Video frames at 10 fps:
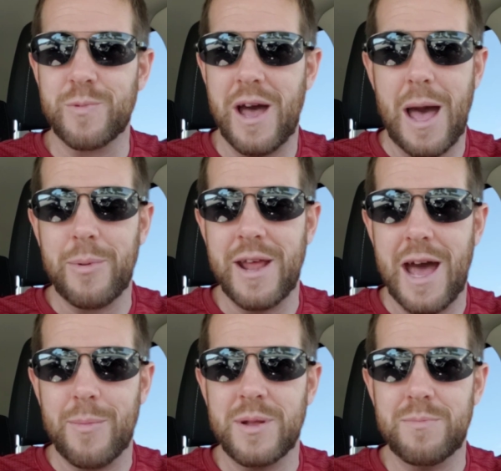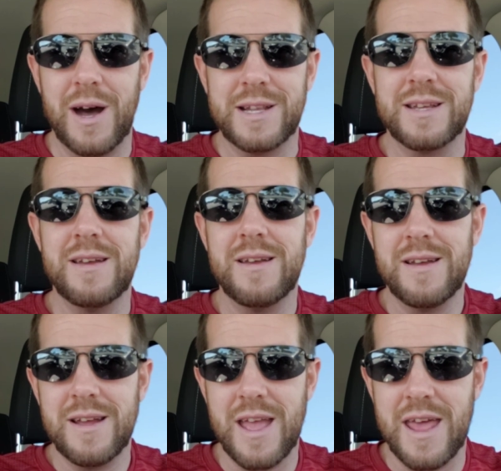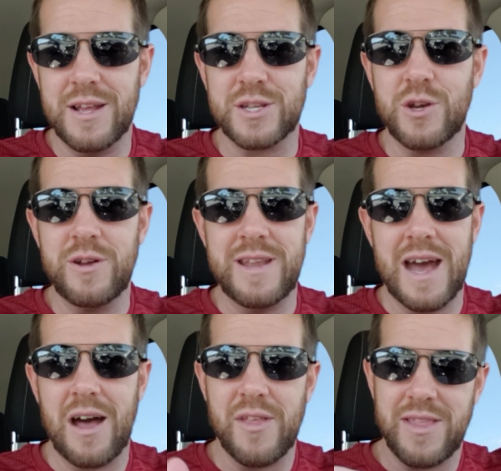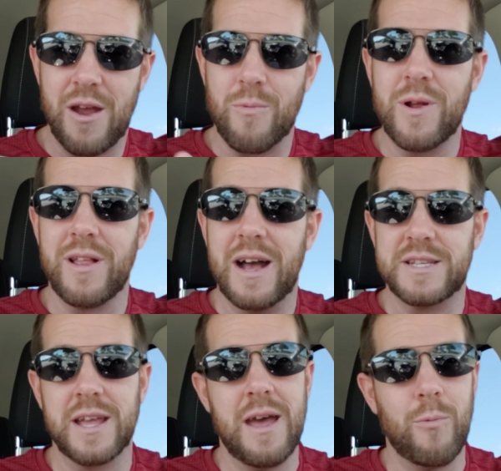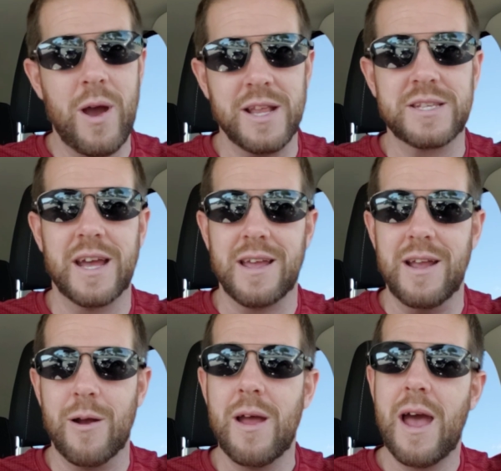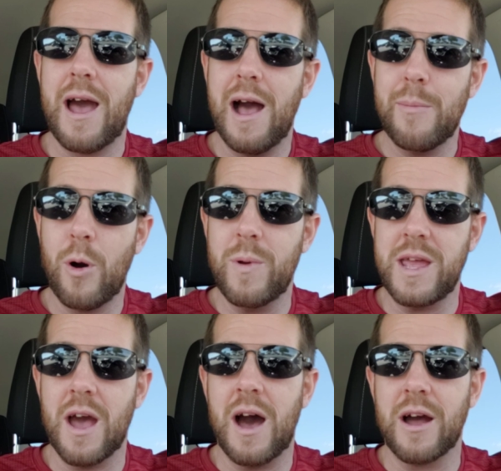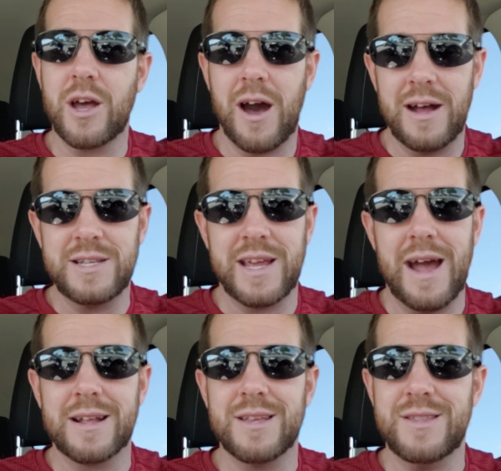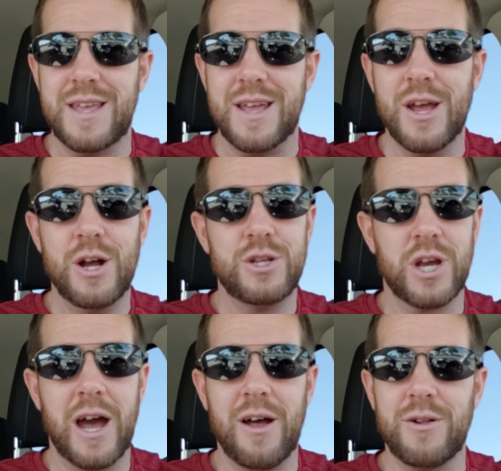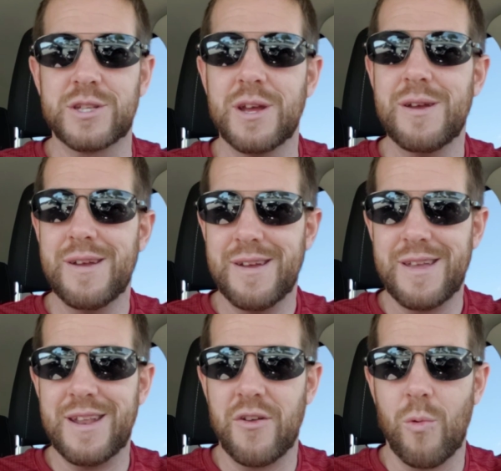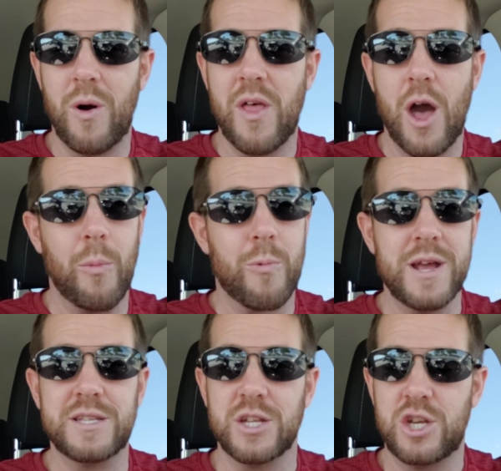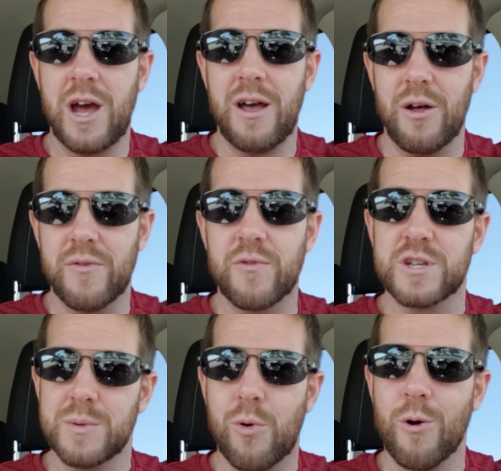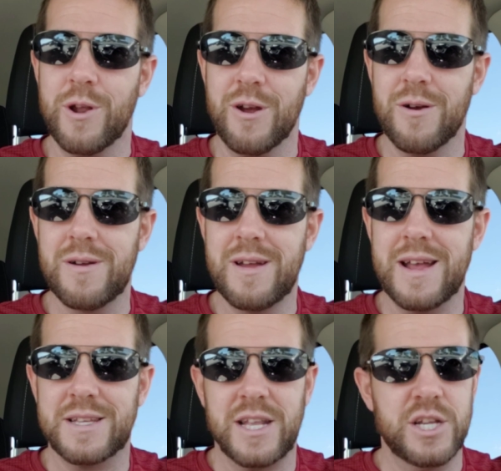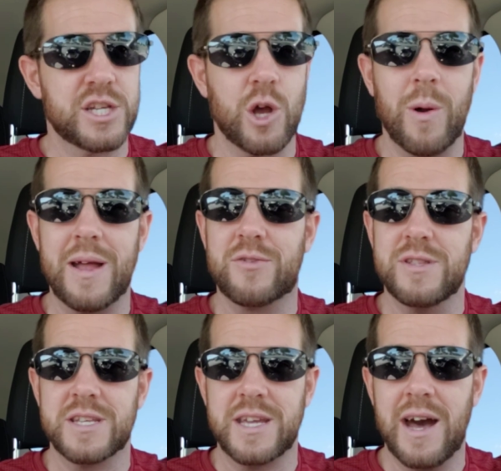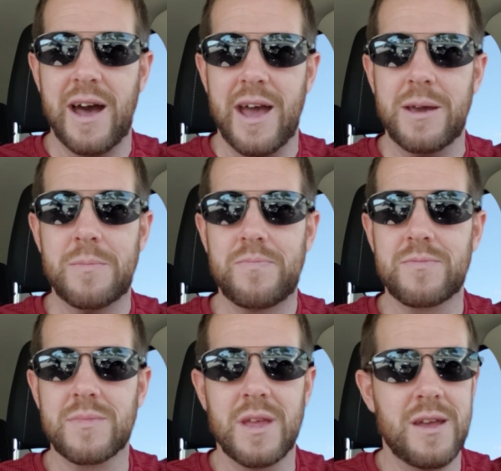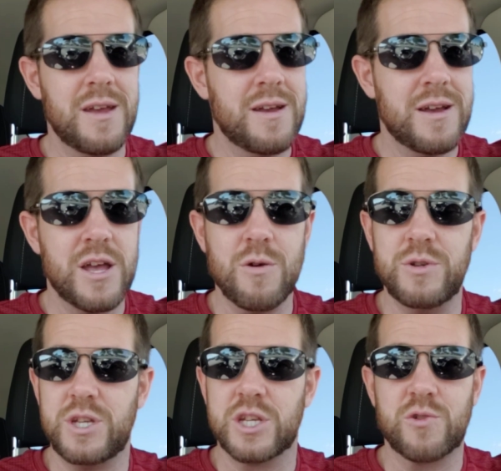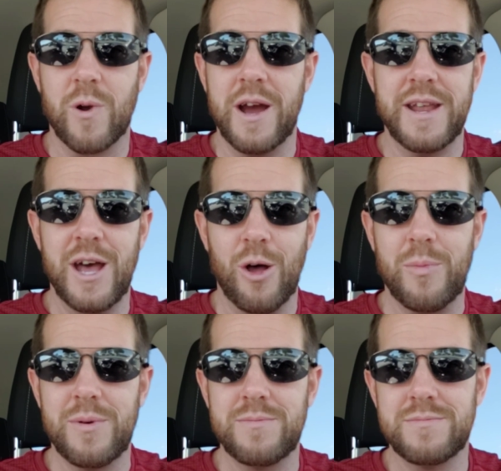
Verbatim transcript: What happened happened, but it is good now that they are realizing, wait a second here, how about we contact the child's, you know, the one that helped raise the child for support here, instead of just going after this guy who was just trying to help,